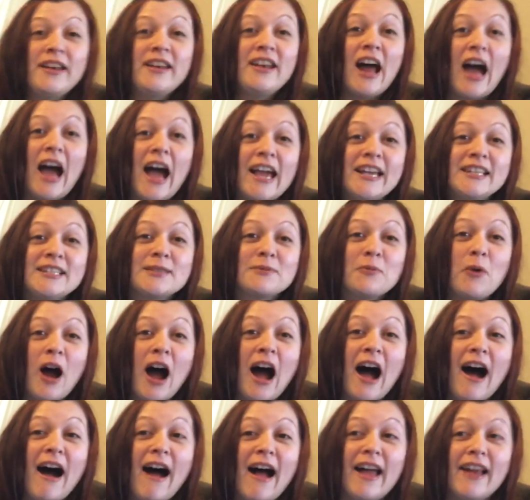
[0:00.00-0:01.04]
Cup nice
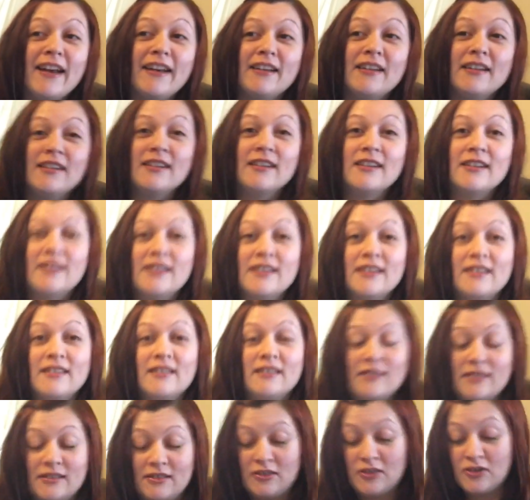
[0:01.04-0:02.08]
coffee. one.
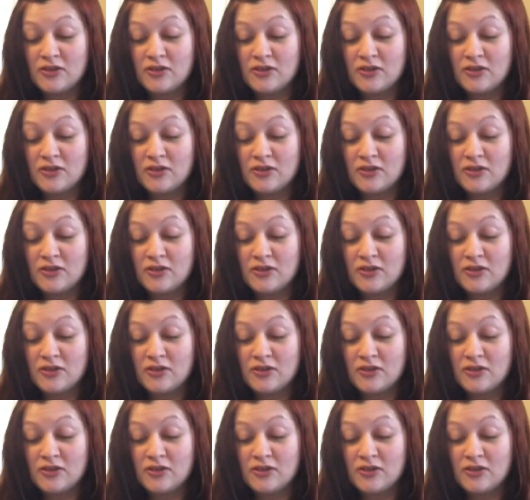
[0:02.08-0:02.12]
What?